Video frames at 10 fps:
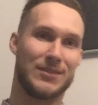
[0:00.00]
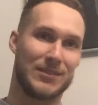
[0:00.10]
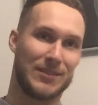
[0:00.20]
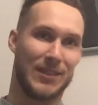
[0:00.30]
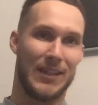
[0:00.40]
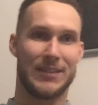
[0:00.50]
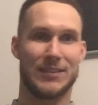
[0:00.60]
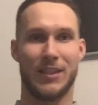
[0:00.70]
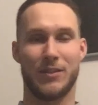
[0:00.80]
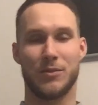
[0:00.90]
let's
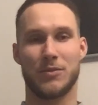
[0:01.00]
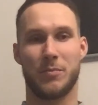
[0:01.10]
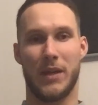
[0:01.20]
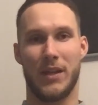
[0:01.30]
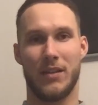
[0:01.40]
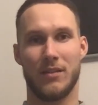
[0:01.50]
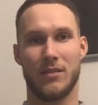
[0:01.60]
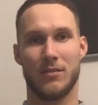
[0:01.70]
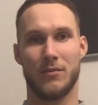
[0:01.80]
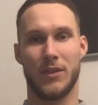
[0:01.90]
say to Spain.
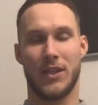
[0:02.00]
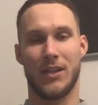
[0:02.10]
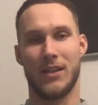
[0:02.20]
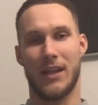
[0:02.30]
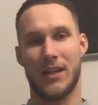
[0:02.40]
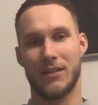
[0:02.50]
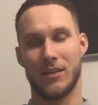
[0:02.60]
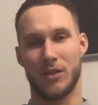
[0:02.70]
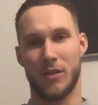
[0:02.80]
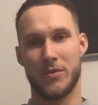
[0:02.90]
We really like that
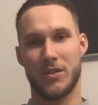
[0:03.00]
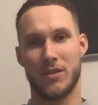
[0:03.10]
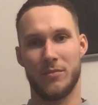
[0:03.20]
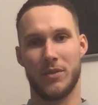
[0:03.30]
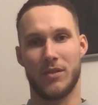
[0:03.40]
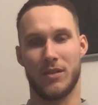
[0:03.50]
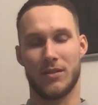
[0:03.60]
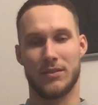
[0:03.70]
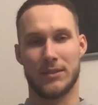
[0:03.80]
option because